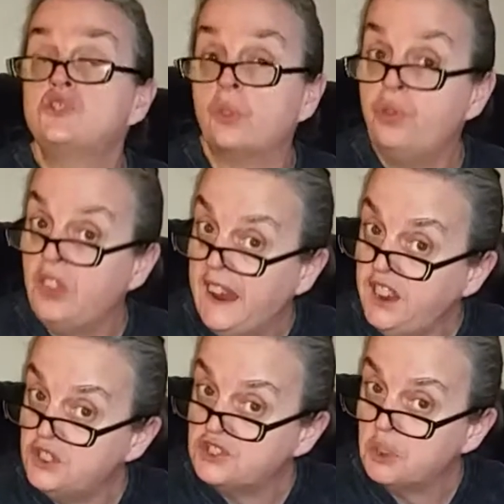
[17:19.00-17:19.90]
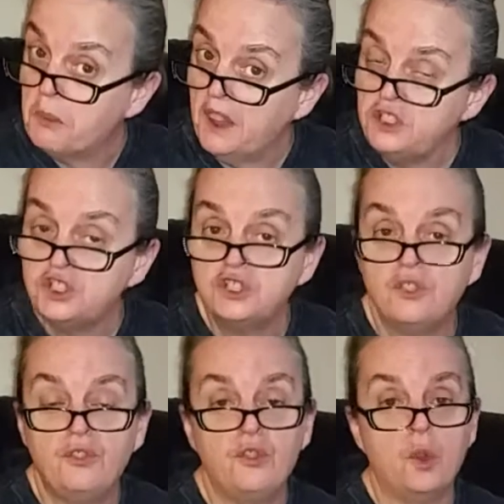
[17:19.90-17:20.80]
So thank you so much
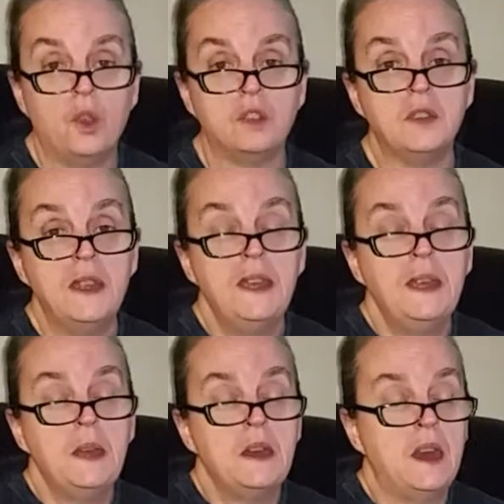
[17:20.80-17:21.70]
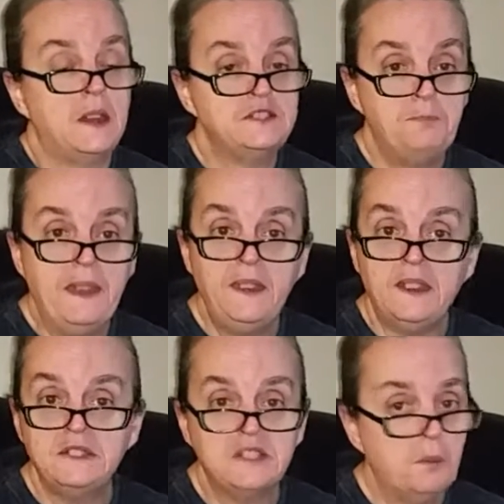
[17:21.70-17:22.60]
for
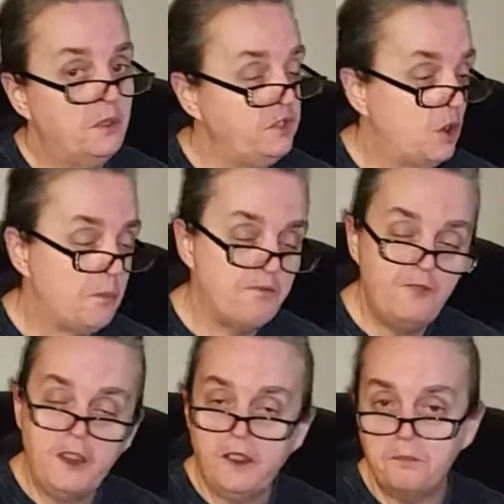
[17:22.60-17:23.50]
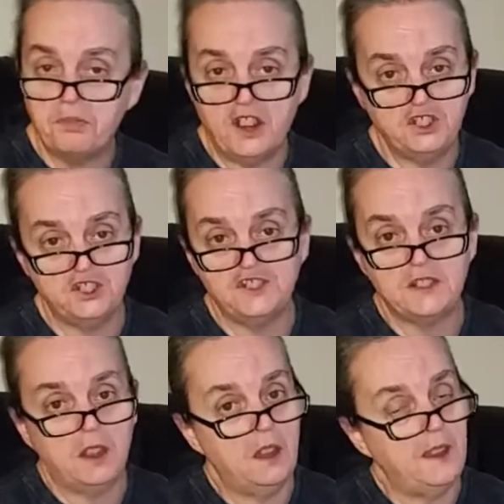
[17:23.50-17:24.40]
spending some of your very
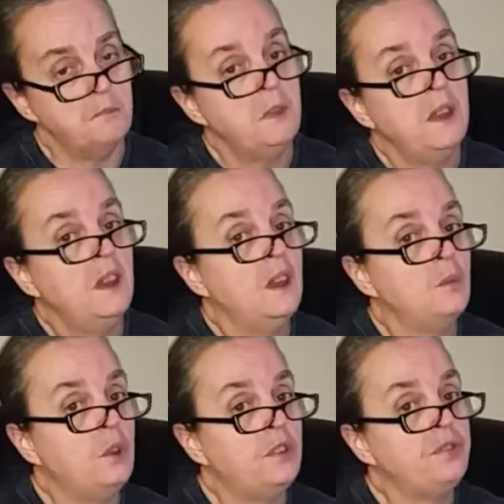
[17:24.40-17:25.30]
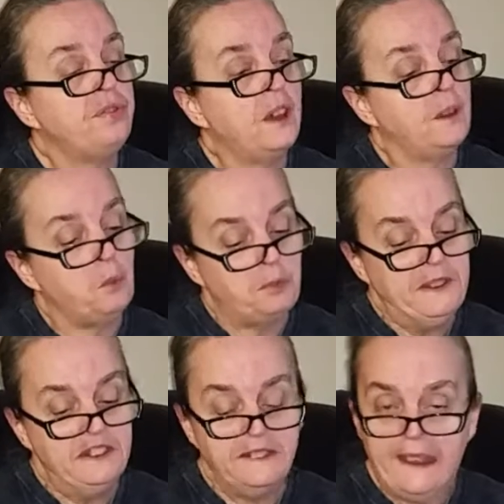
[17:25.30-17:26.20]
precious time
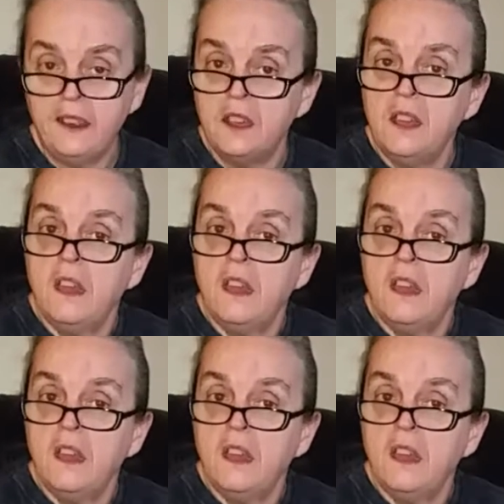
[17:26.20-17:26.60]
with me today.